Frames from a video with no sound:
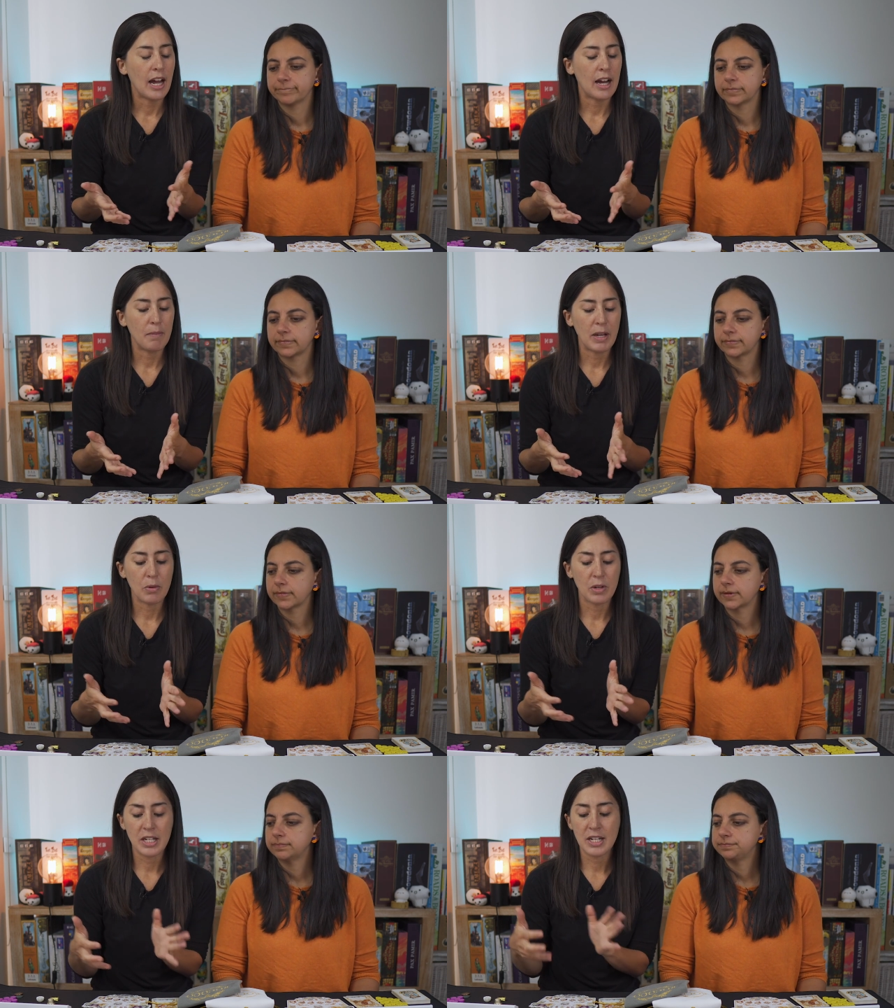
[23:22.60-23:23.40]
Speaker 1: um,
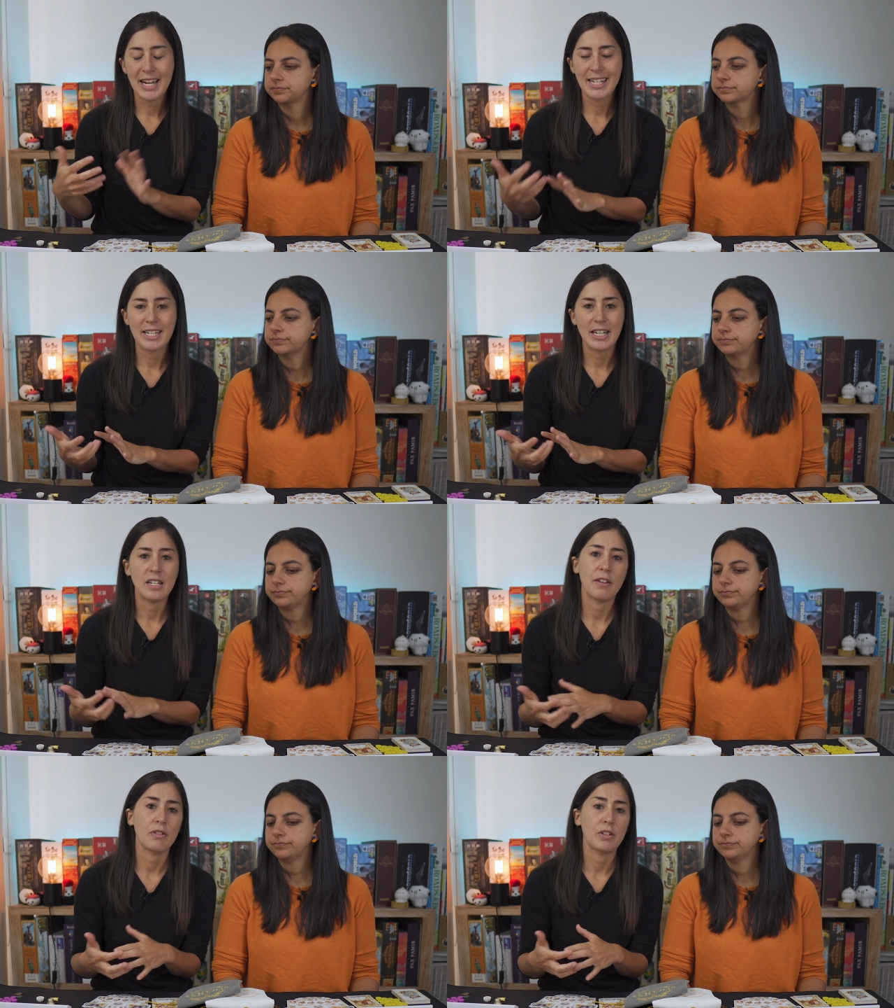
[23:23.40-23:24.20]
it is nice to
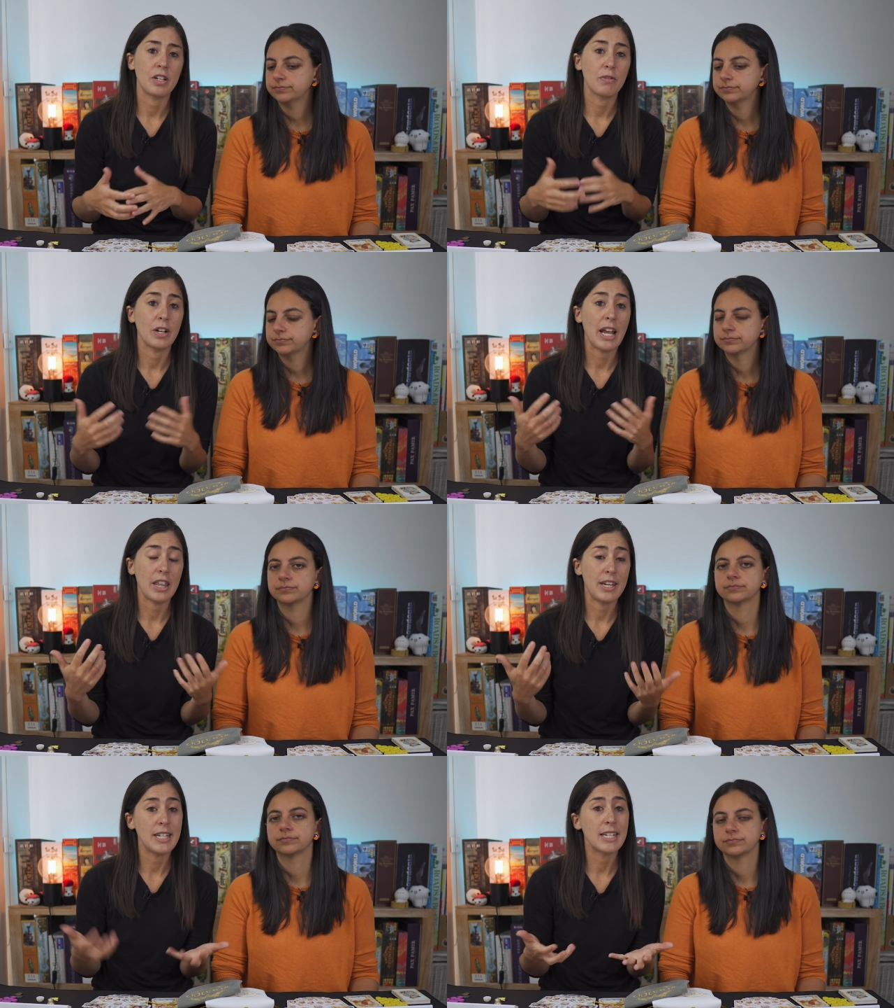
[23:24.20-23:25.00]
see different
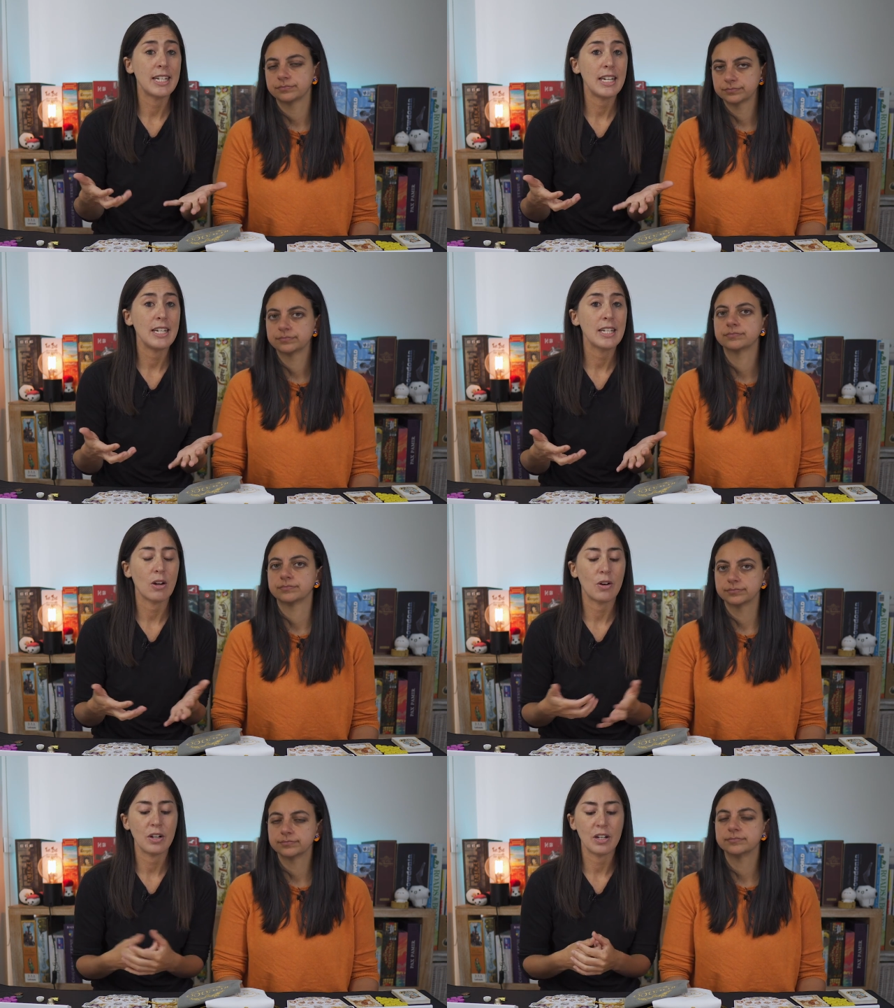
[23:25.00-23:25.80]
different
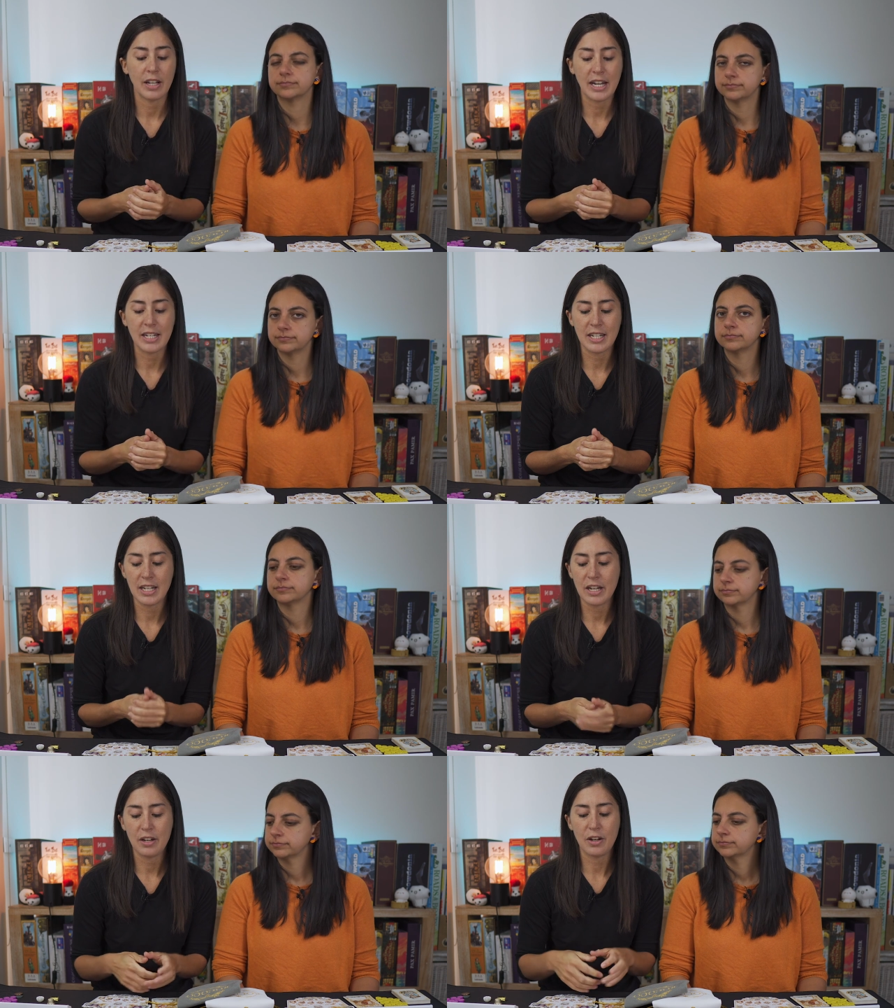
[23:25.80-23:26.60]
ethnicities on, like to
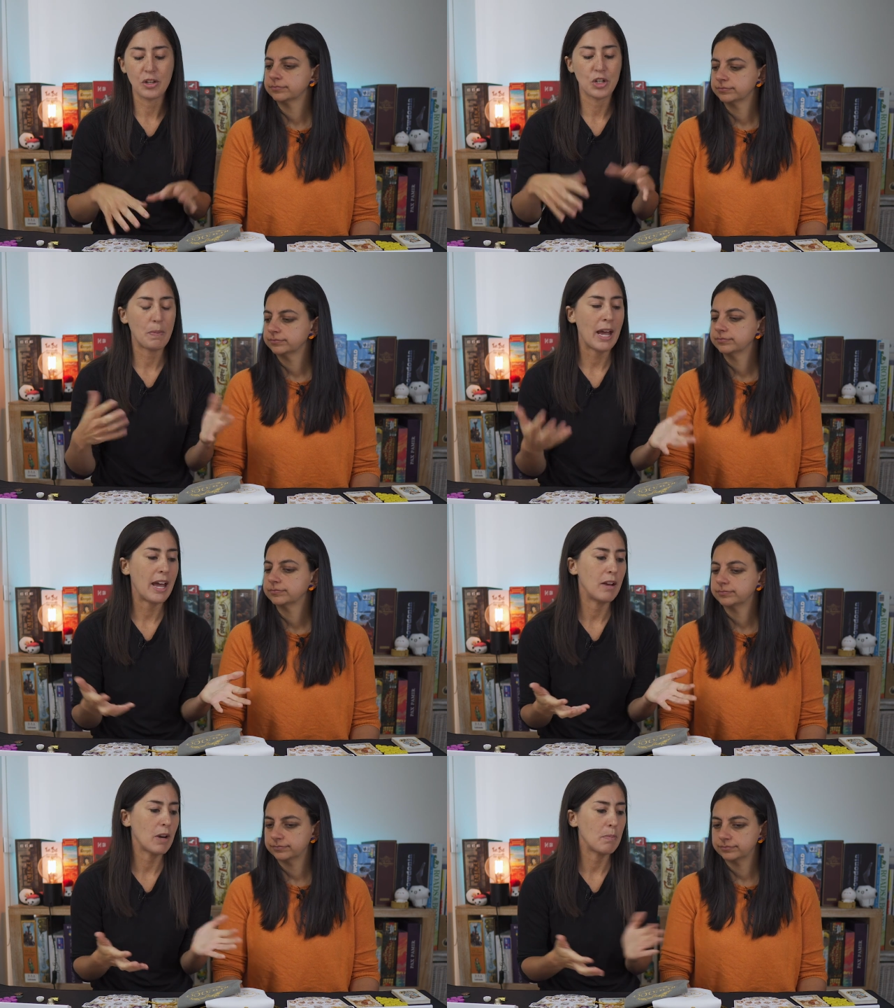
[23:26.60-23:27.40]
see, you know,
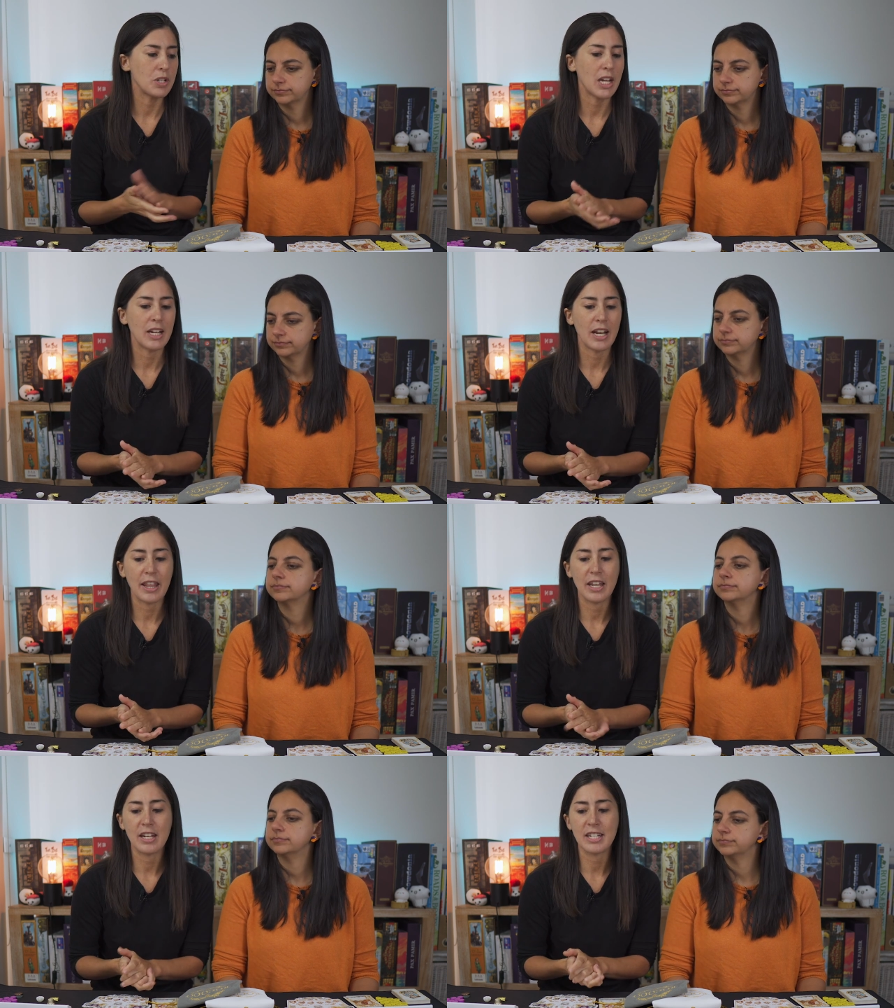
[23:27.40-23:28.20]
Japan represented
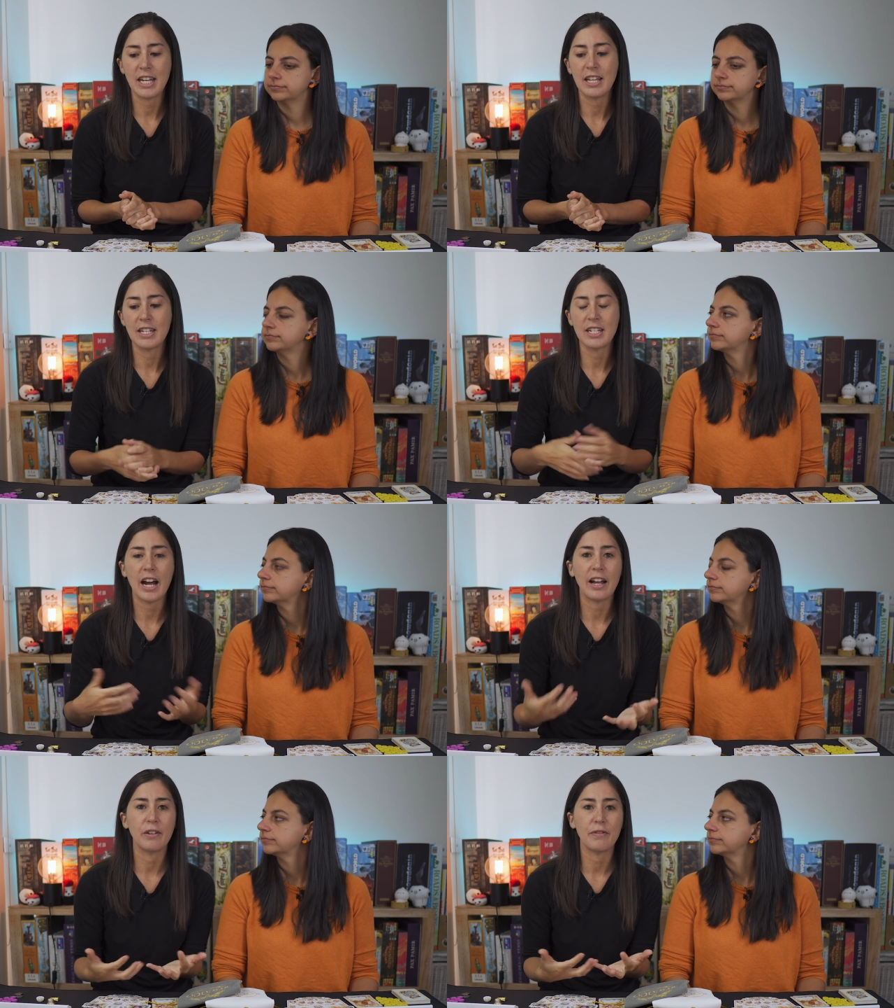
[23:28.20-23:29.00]
and then mm-hmm. see the
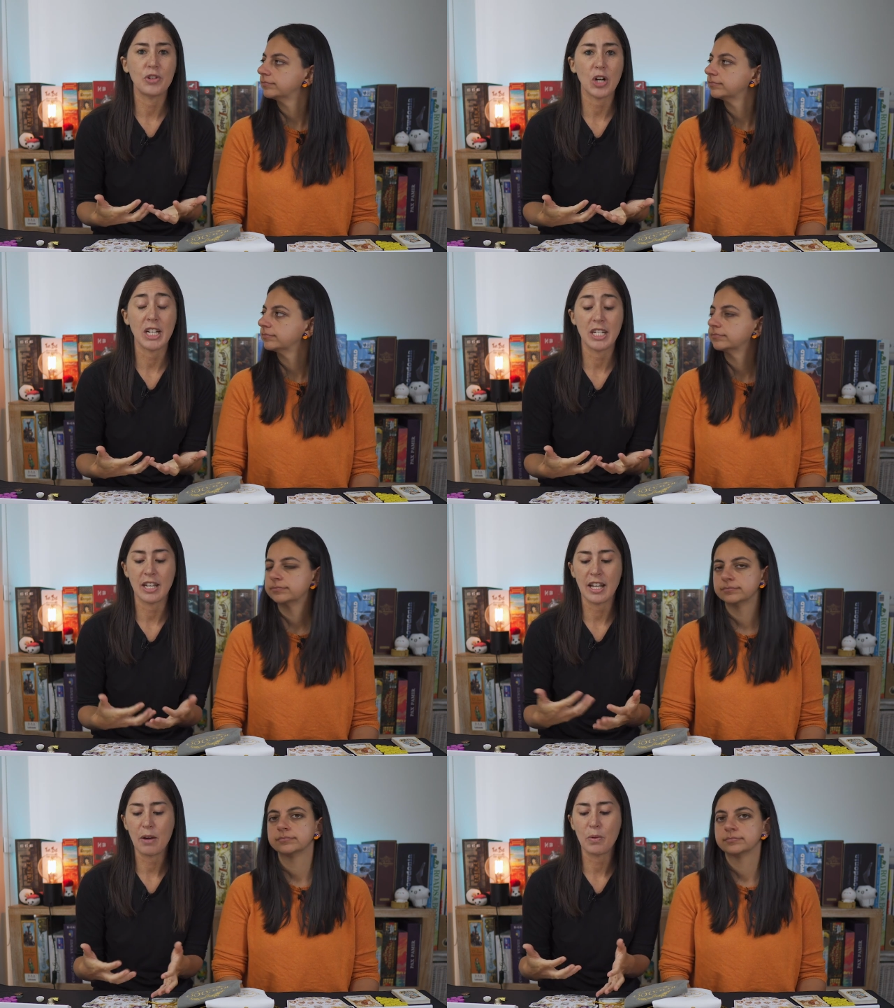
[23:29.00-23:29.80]
style of dress
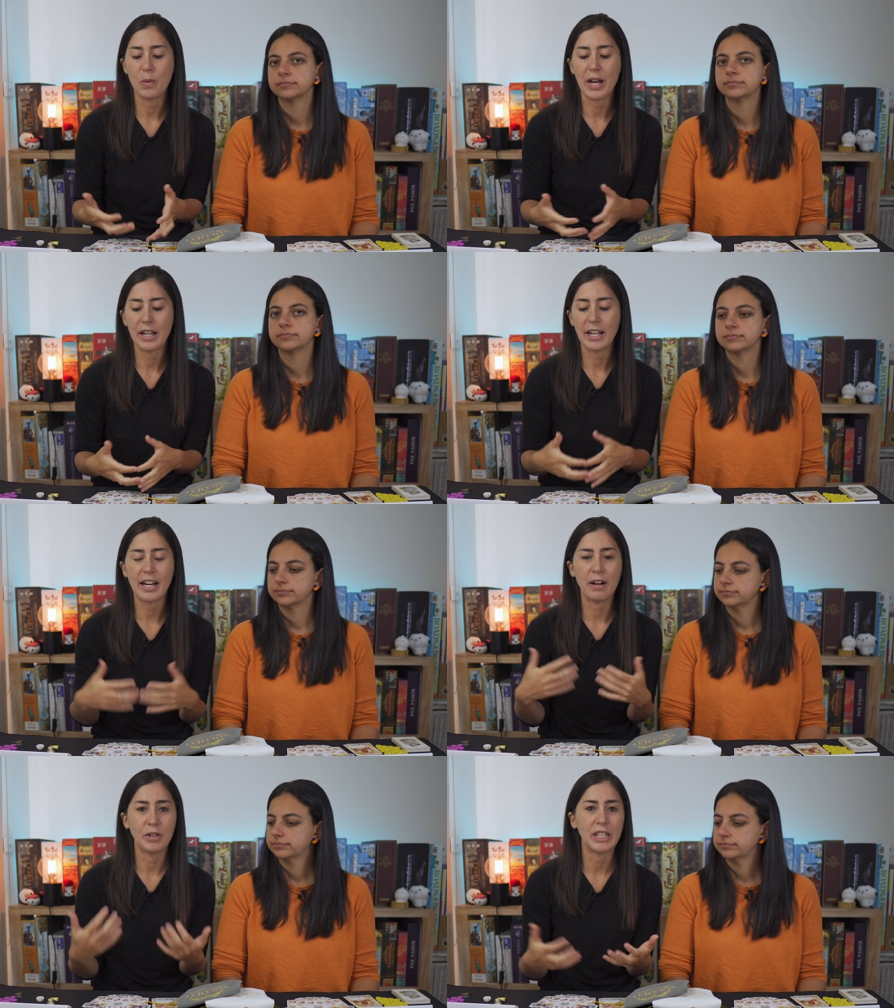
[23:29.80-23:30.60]
that they would wear.
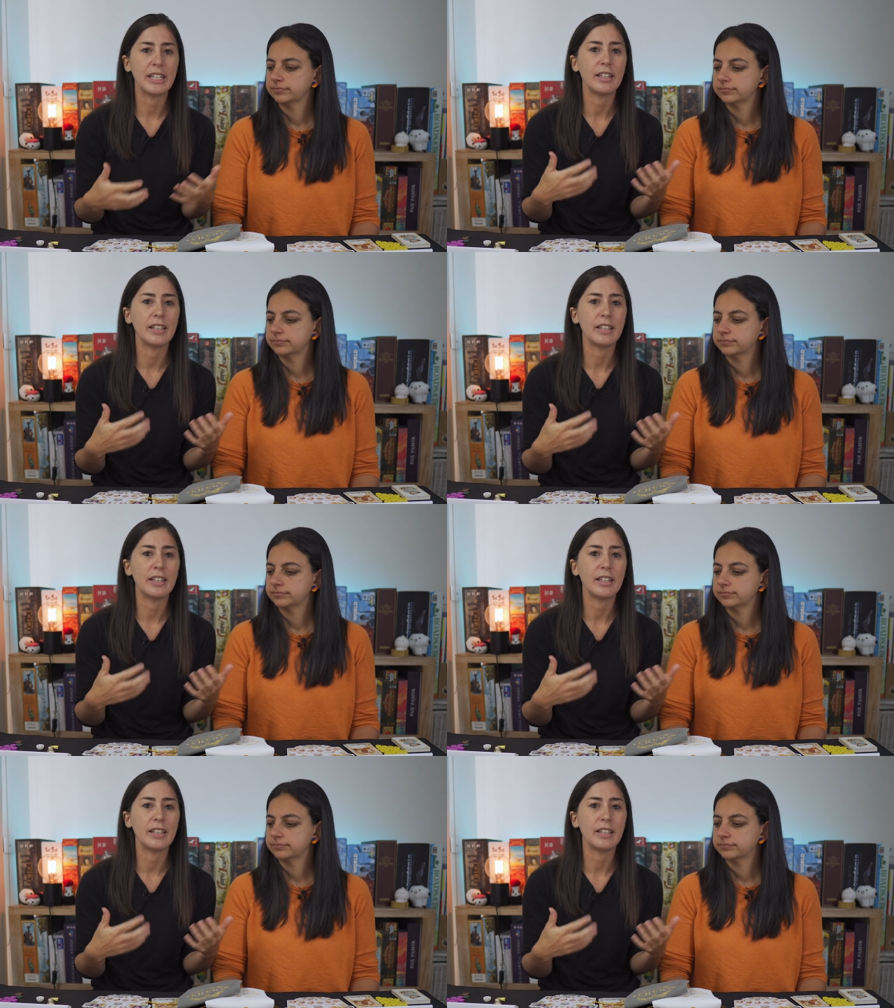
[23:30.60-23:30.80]
Like I really